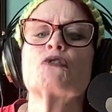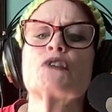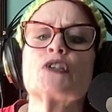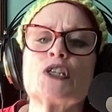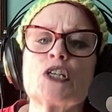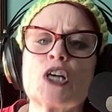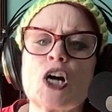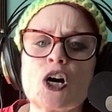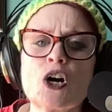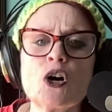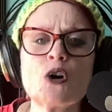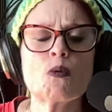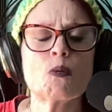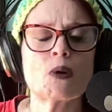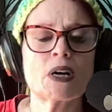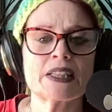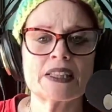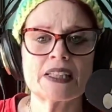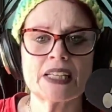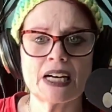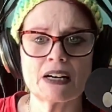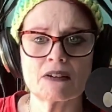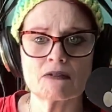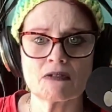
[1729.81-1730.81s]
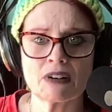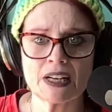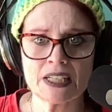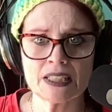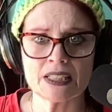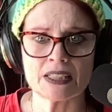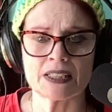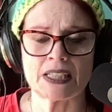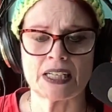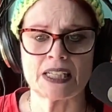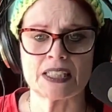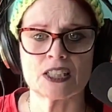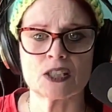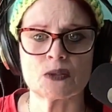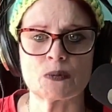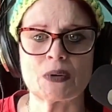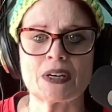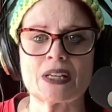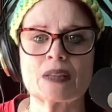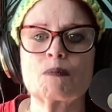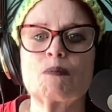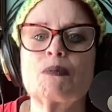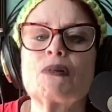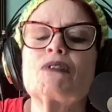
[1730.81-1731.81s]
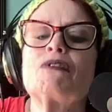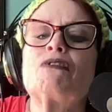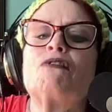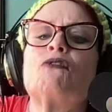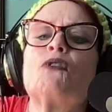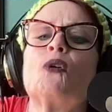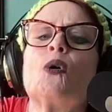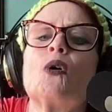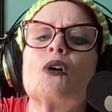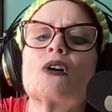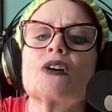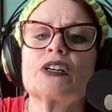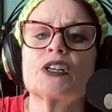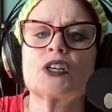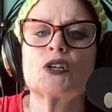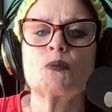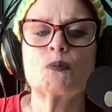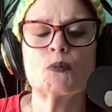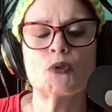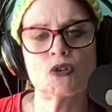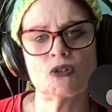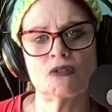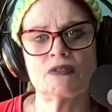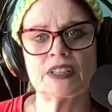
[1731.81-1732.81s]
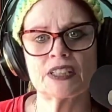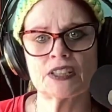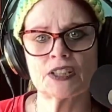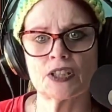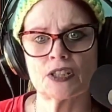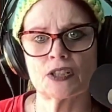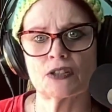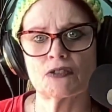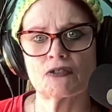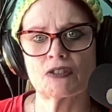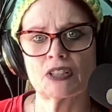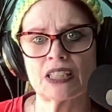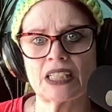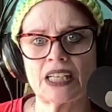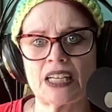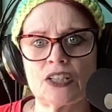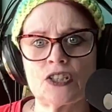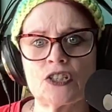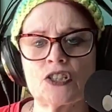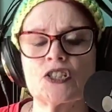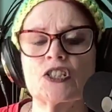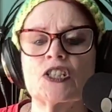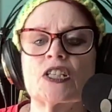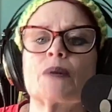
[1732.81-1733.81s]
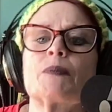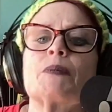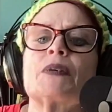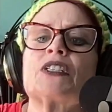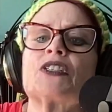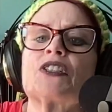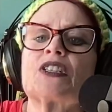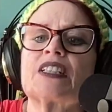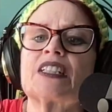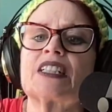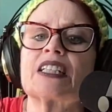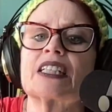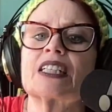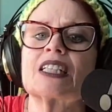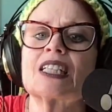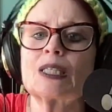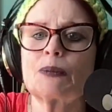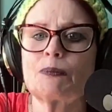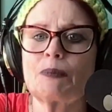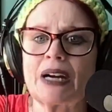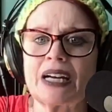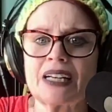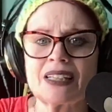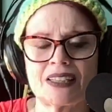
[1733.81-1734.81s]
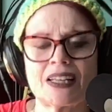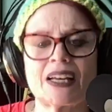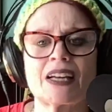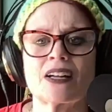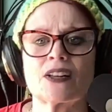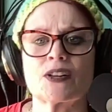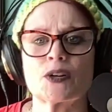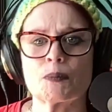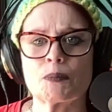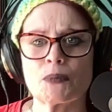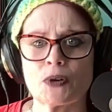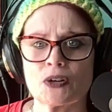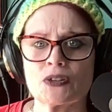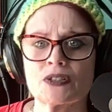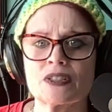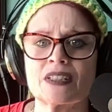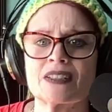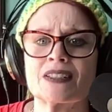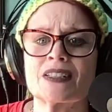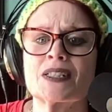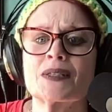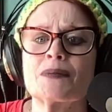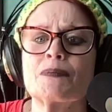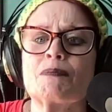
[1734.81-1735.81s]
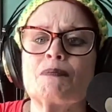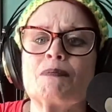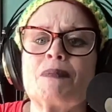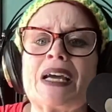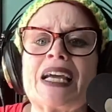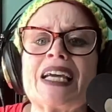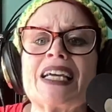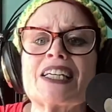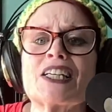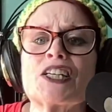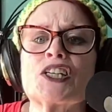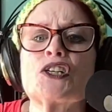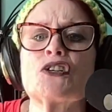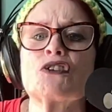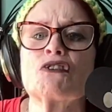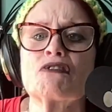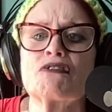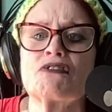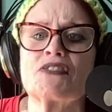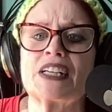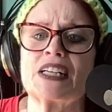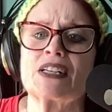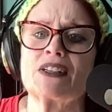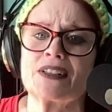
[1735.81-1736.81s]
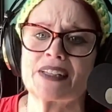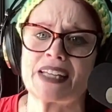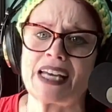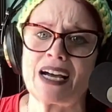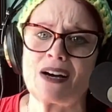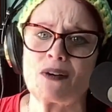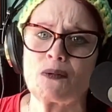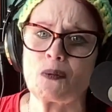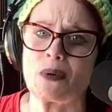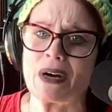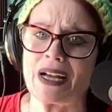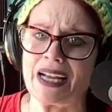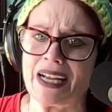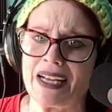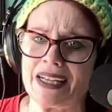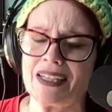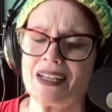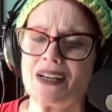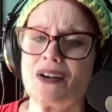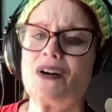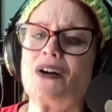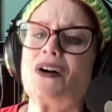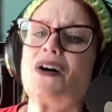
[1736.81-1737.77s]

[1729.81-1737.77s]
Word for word: know what that resonates with before you move into the relationship and just expect that other person to make you feel that way.